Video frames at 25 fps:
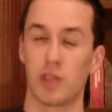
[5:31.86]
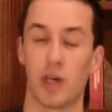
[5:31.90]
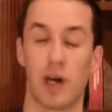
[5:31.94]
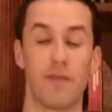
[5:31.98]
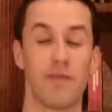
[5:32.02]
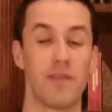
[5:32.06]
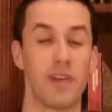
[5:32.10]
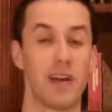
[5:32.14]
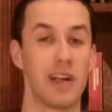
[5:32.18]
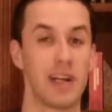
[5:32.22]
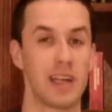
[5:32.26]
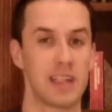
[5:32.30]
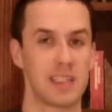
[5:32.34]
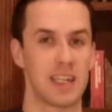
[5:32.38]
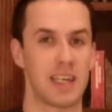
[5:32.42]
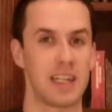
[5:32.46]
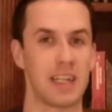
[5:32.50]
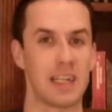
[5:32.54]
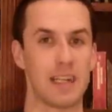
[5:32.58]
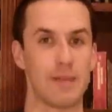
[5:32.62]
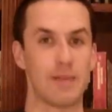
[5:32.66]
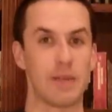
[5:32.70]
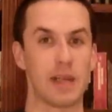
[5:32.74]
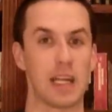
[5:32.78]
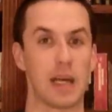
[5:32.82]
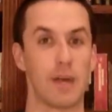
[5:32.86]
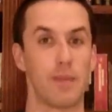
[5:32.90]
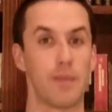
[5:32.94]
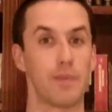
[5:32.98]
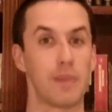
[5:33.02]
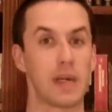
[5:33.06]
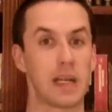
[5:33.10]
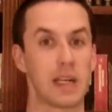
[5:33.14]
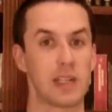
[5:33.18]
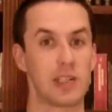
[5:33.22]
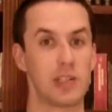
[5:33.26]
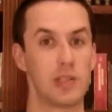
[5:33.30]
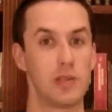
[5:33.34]
So I'm very excited to pick up
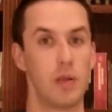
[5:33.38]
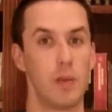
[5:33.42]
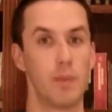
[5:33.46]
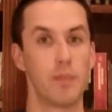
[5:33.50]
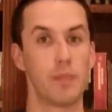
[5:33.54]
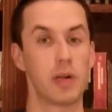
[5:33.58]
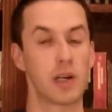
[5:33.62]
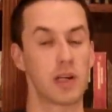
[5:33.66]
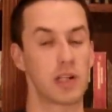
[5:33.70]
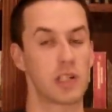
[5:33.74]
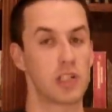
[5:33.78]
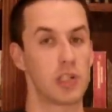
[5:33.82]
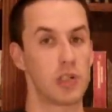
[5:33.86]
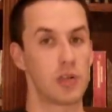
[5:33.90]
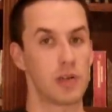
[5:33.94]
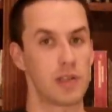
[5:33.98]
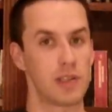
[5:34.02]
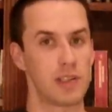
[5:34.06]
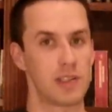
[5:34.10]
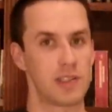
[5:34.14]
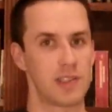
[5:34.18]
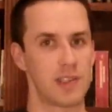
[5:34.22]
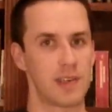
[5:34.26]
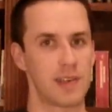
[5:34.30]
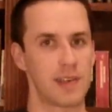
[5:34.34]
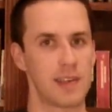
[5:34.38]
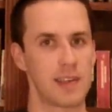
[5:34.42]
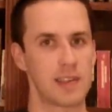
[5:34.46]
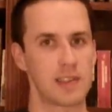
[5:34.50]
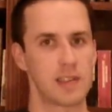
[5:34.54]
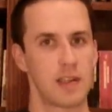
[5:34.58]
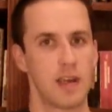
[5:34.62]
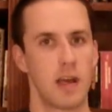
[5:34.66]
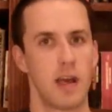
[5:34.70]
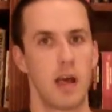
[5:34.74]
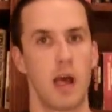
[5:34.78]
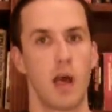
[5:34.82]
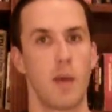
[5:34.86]
book 2 in the series.